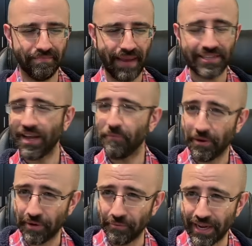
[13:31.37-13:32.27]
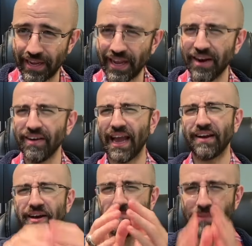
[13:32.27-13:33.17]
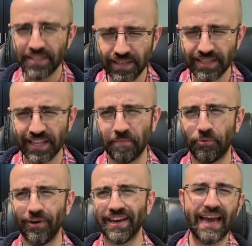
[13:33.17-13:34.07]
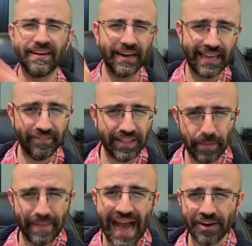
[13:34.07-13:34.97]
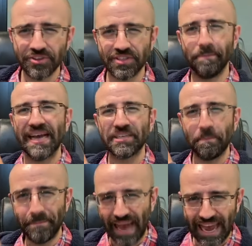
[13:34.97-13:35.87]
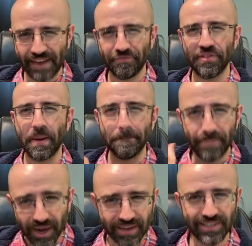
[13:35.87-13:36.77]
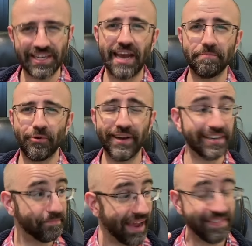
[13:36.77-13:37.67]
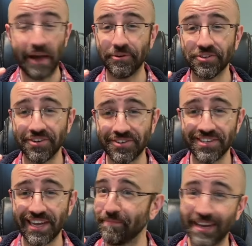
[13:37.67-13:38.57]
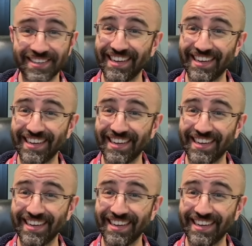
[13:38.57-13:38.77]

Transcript: based on what we read here and on a business standpoint and on a giving the backers the best bang for their buck standpoint, and man, that was hard to say. I'm not